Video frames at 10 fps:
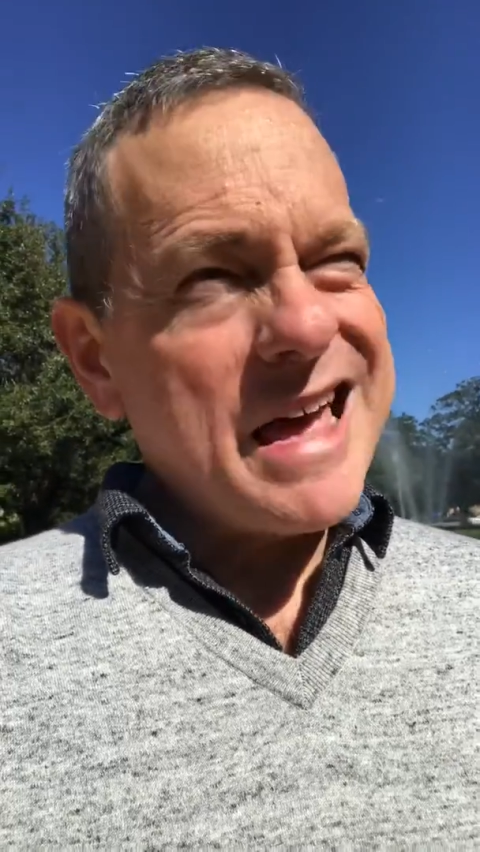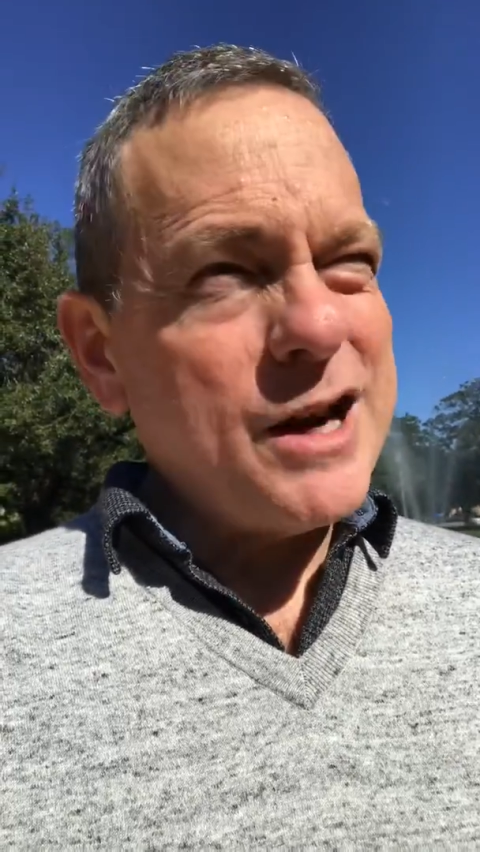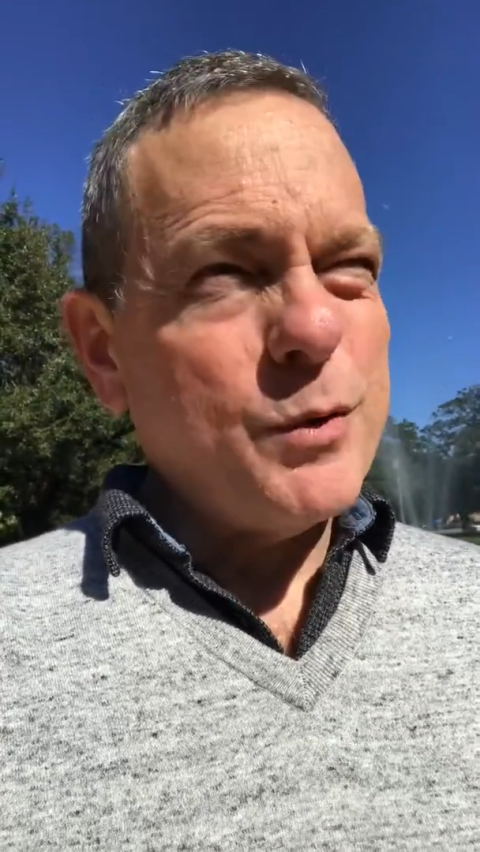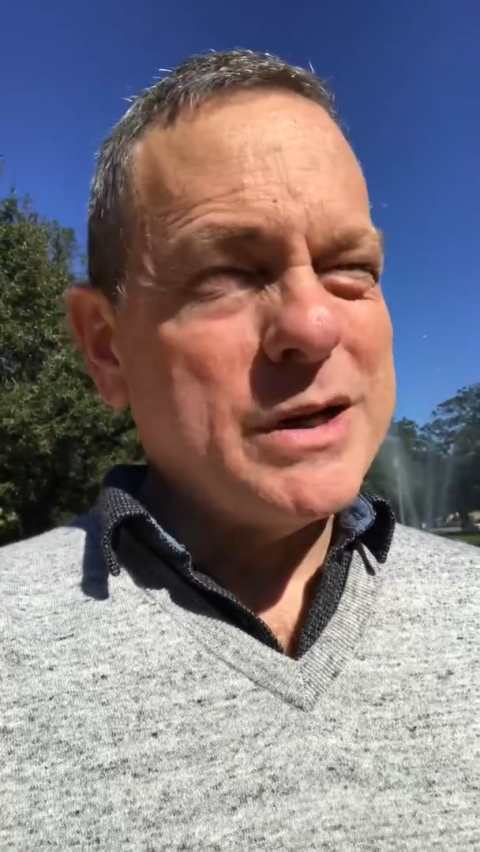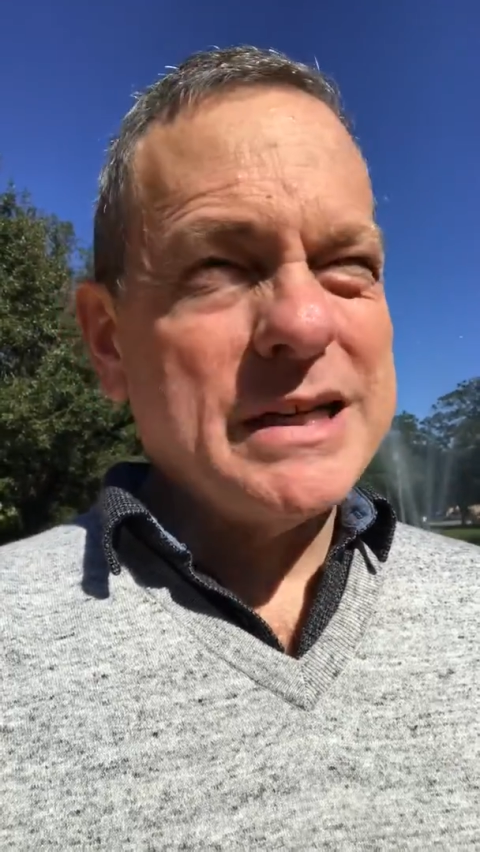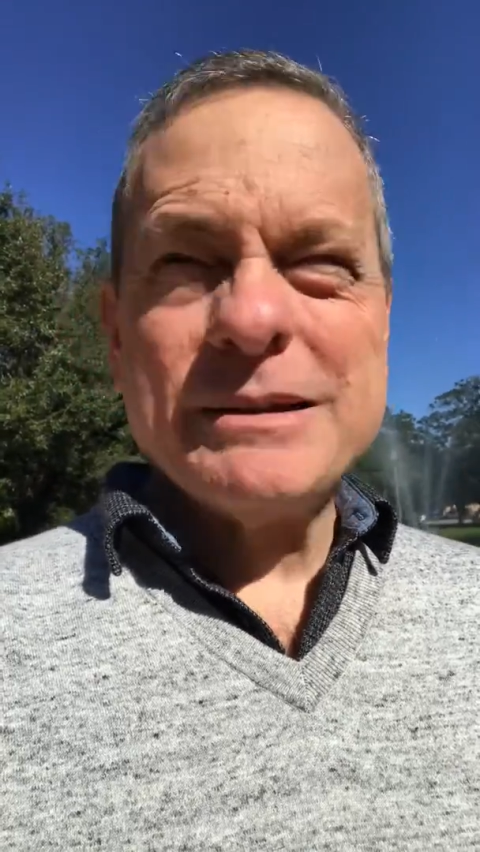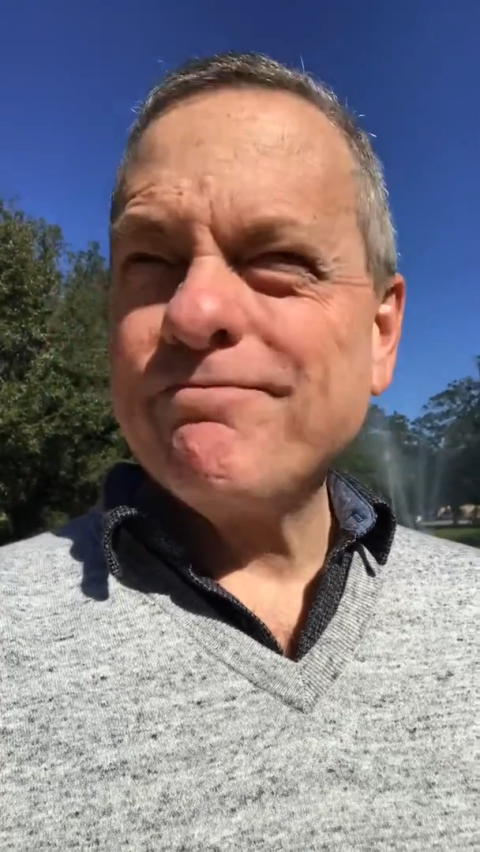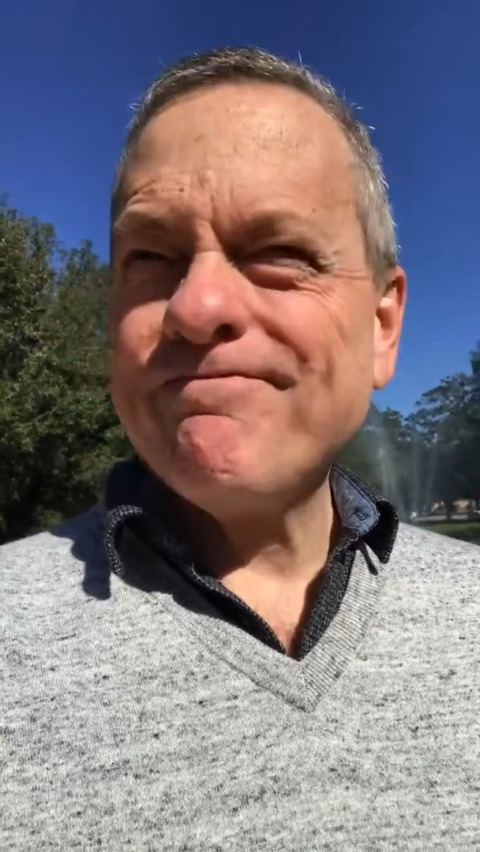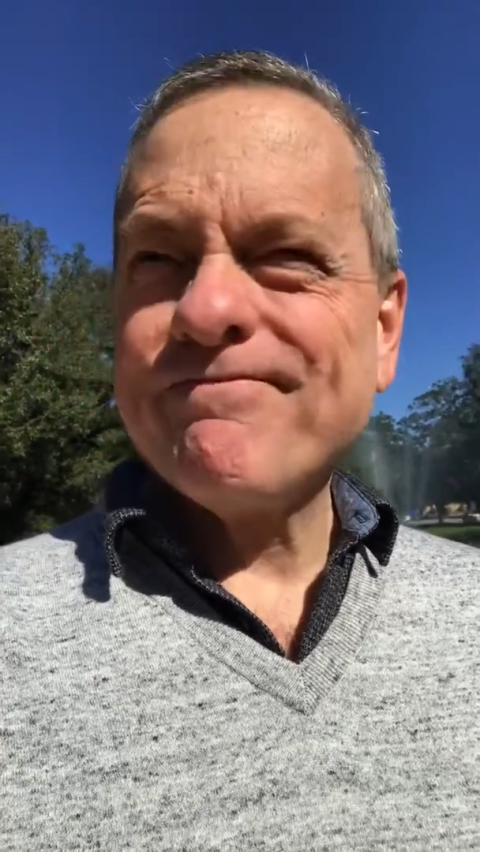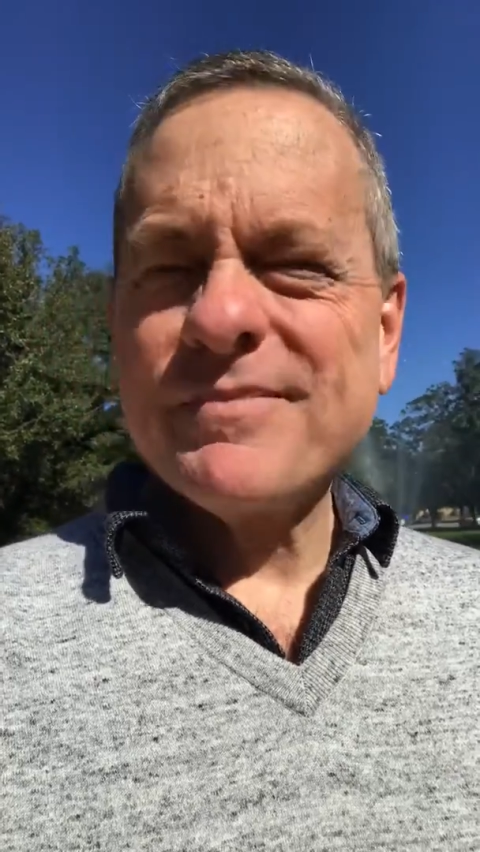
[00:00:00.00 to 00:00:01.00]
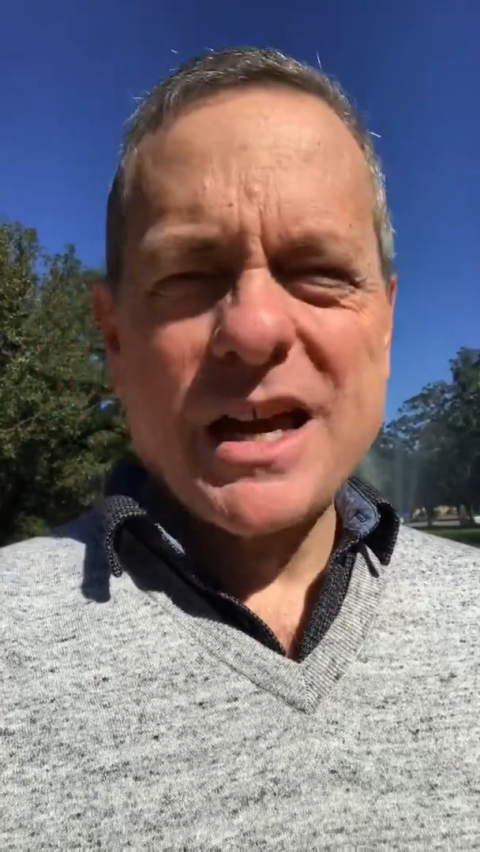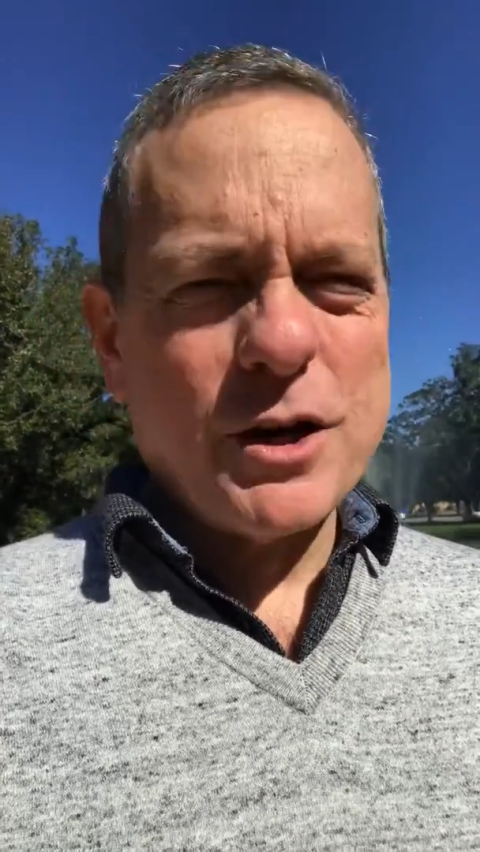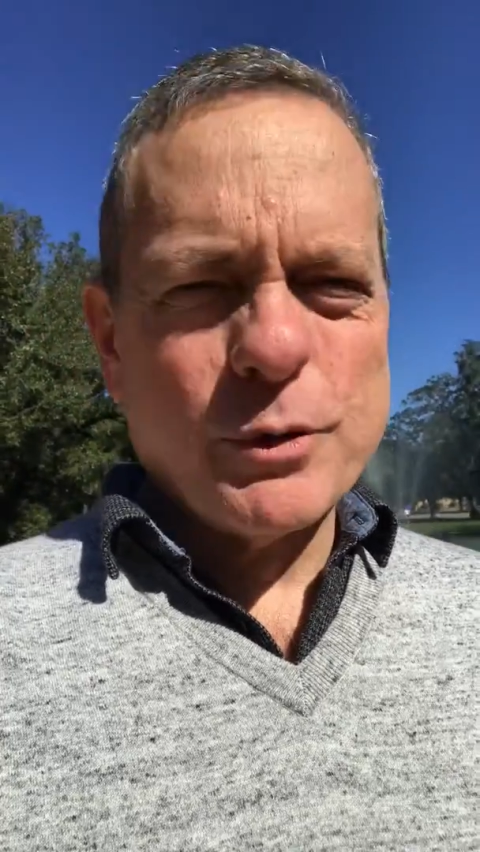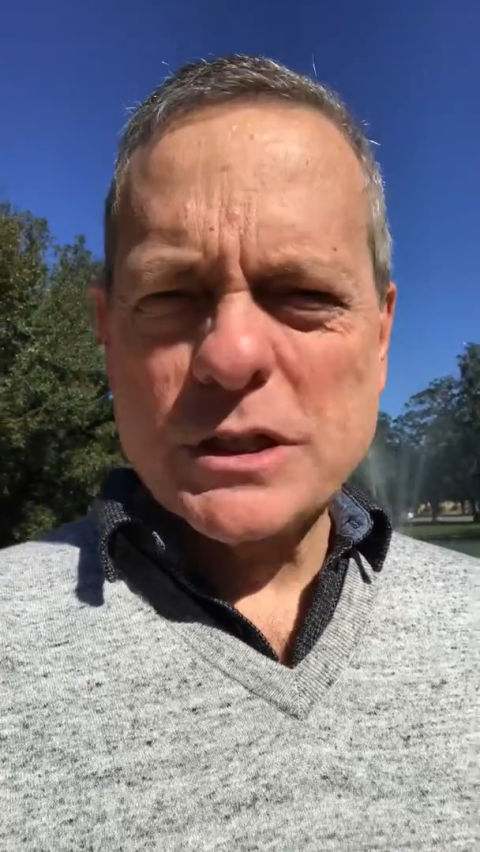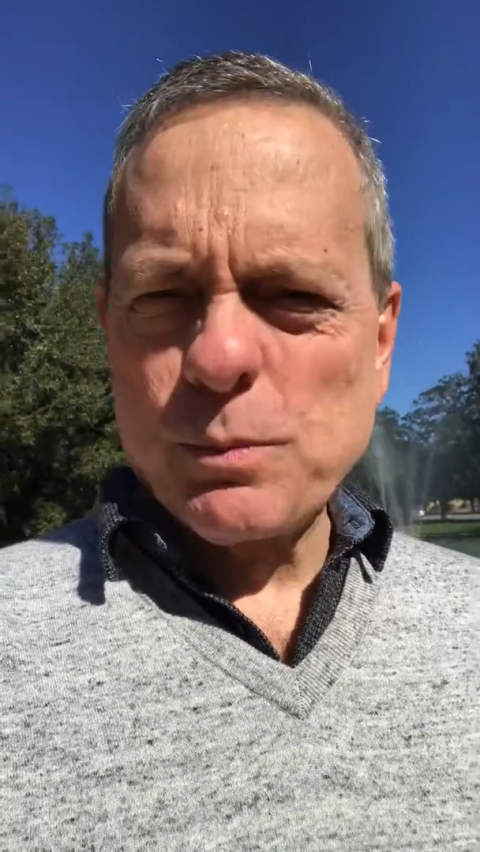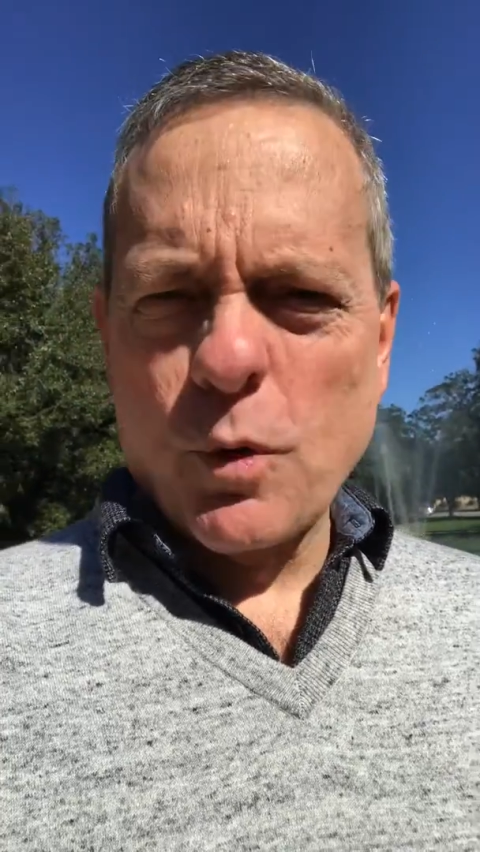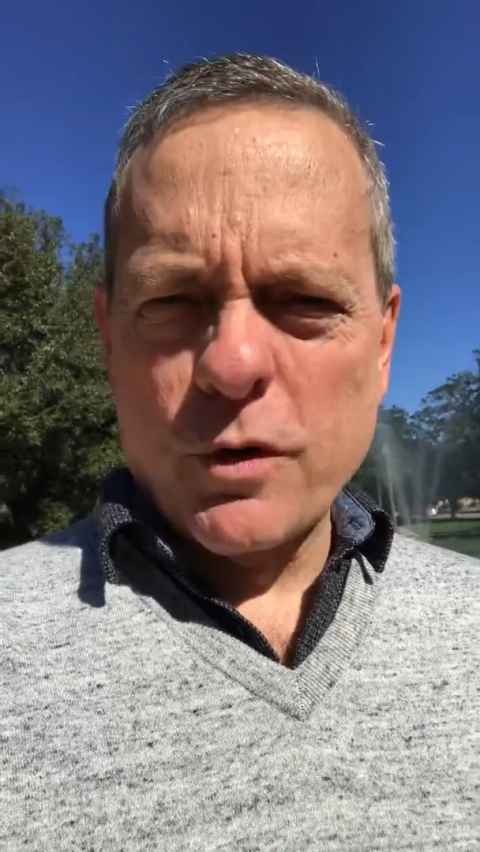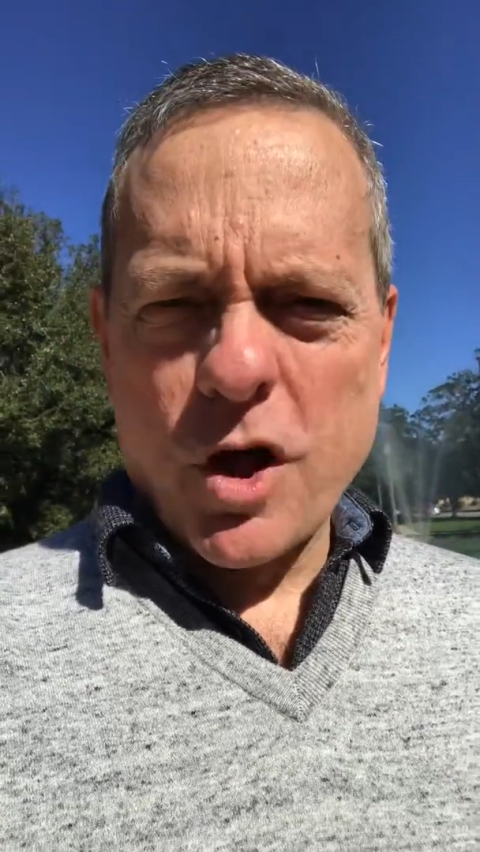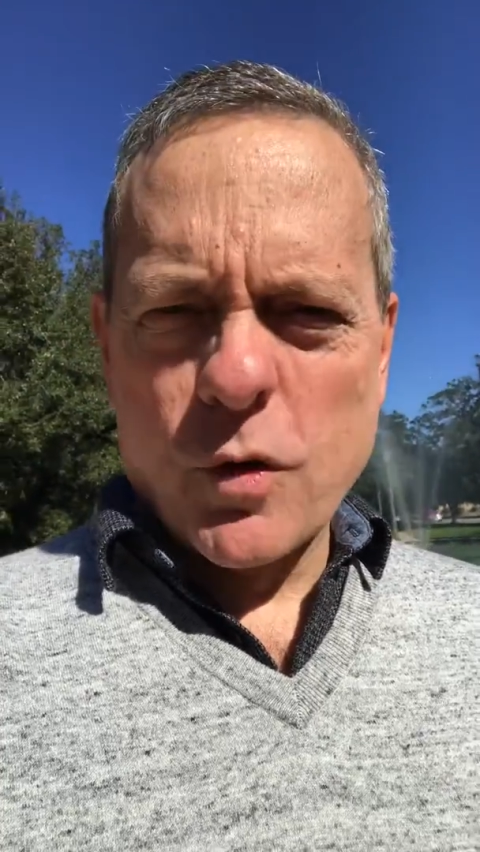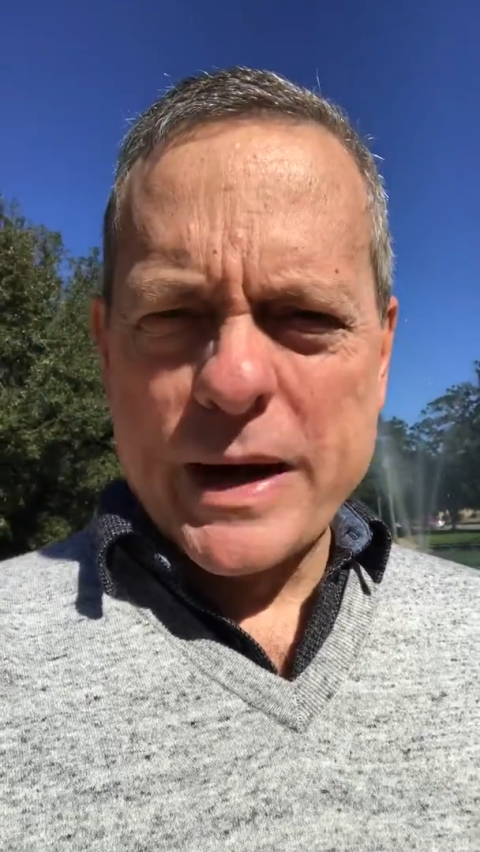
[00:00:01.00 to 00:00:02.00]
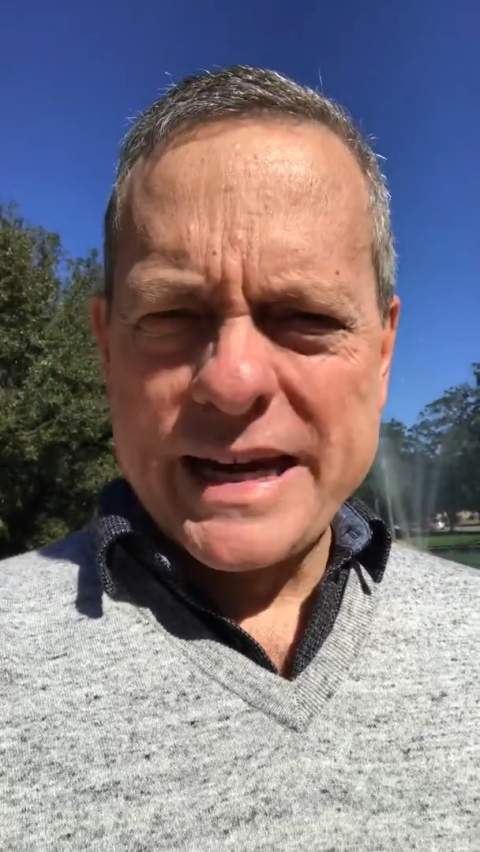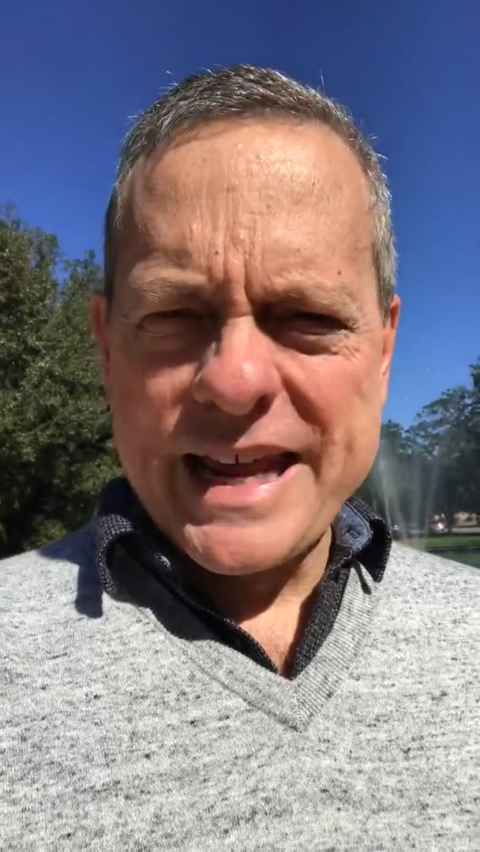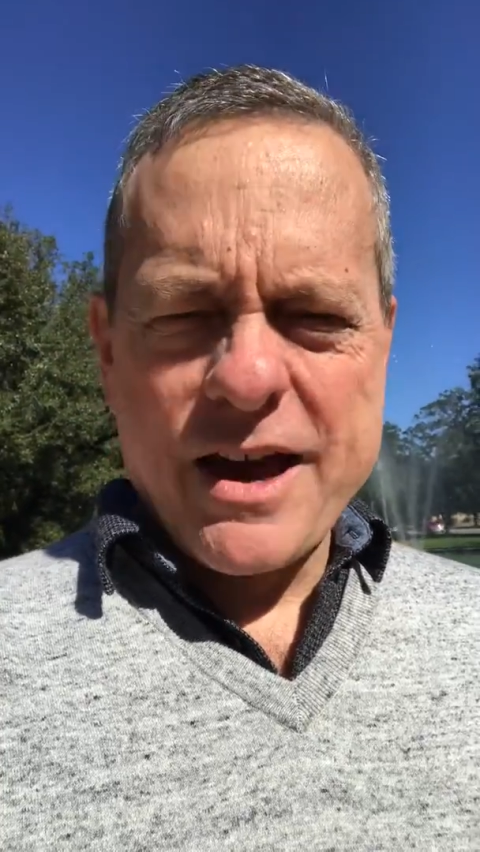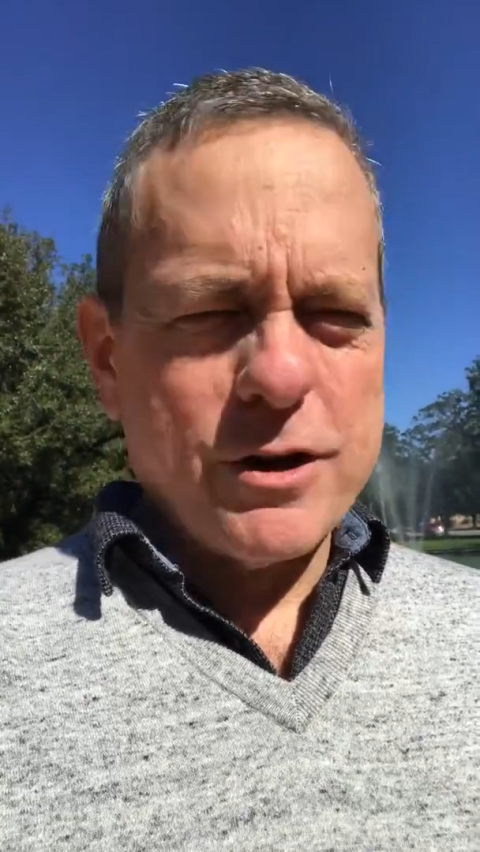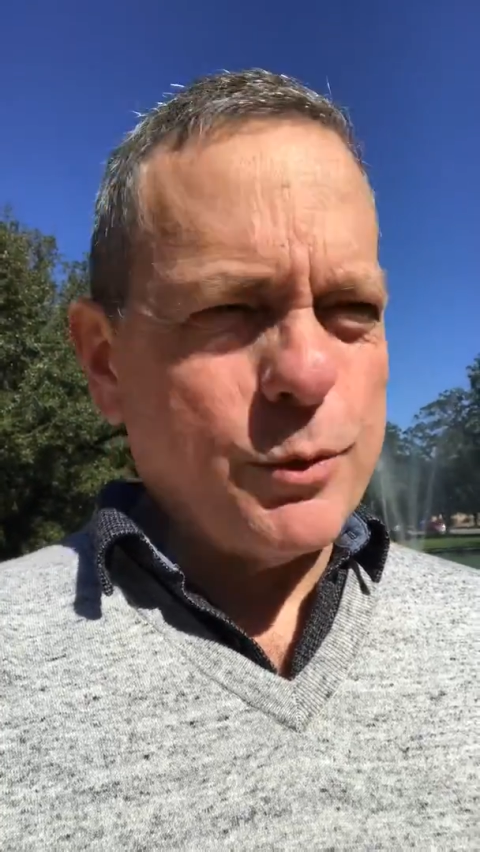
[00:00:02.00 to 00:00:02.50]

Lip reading: I don't want to explore it all right now.